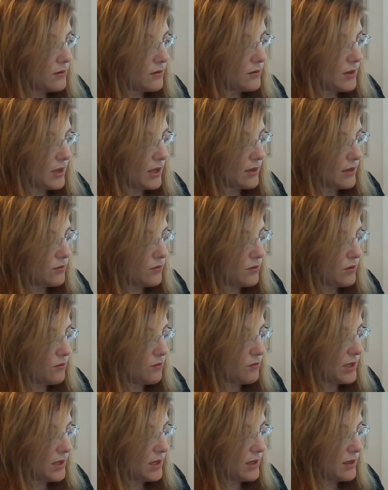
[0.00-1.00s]
That's what
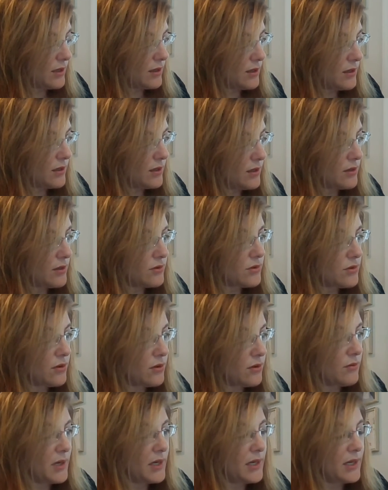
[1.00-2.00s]
we need. Here's our
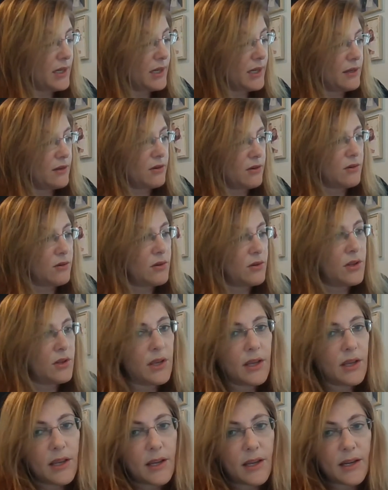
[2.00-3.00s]
right angle.
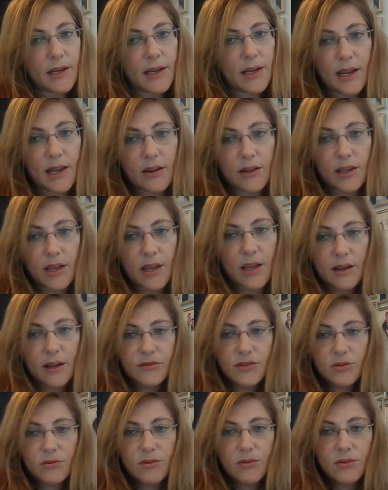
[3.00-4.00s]
Now you have
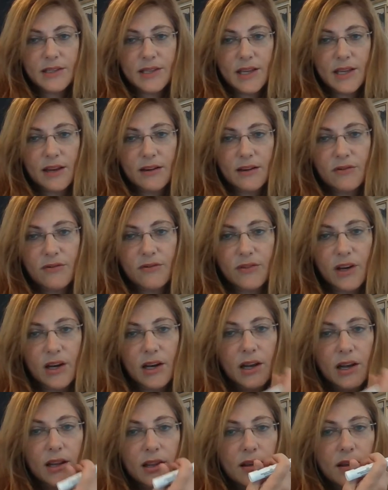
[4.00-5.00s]
to
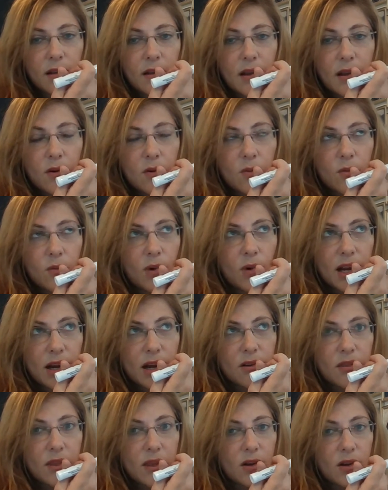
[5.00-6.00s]
identify
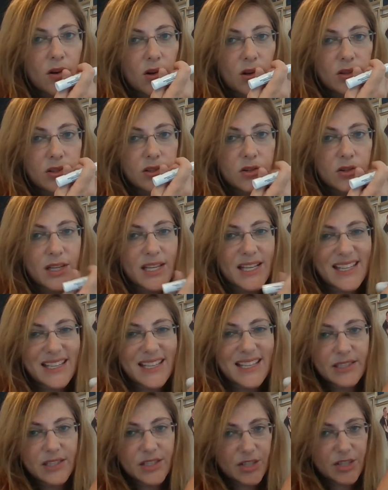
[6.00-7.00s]
where the alternate
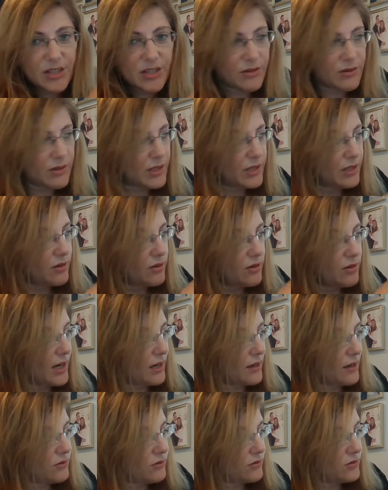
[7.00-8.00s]
interior
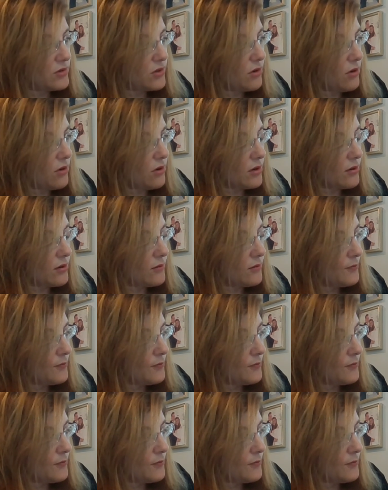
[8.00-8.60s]
angles are.